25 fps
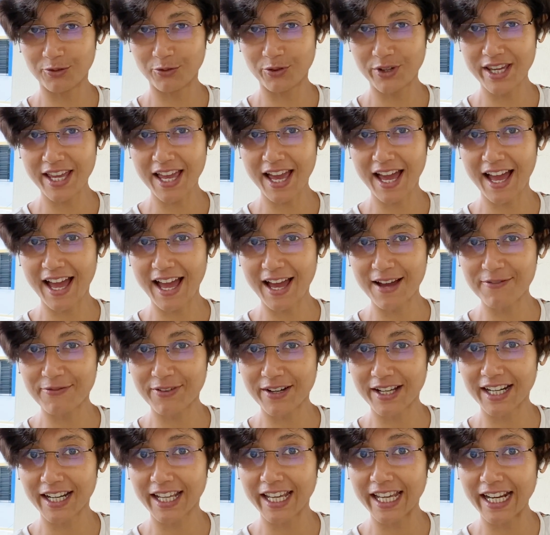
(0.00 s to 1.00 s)
we have
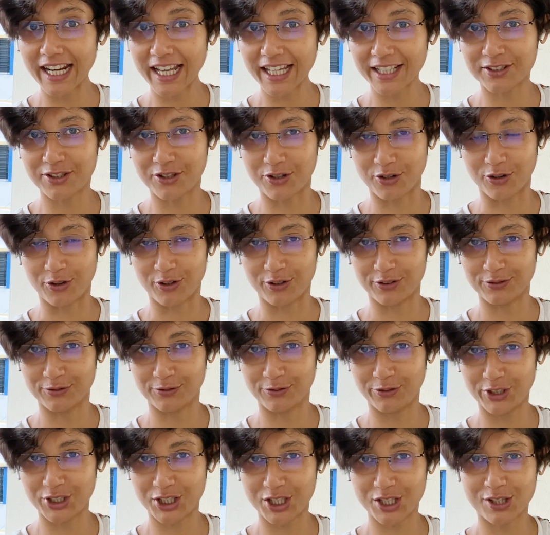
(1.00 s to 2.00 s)
an electron
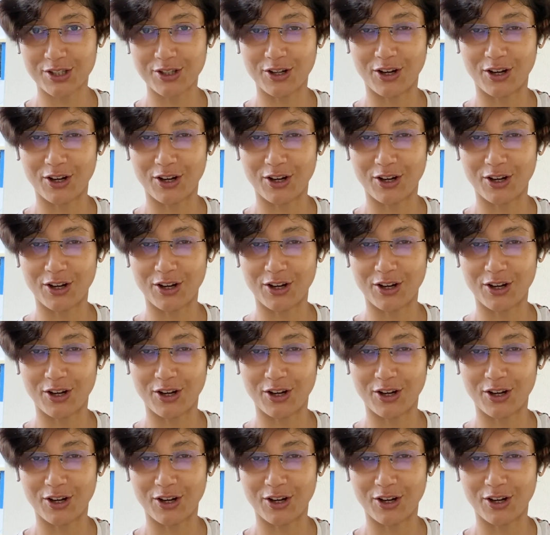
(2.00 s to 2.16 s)
which is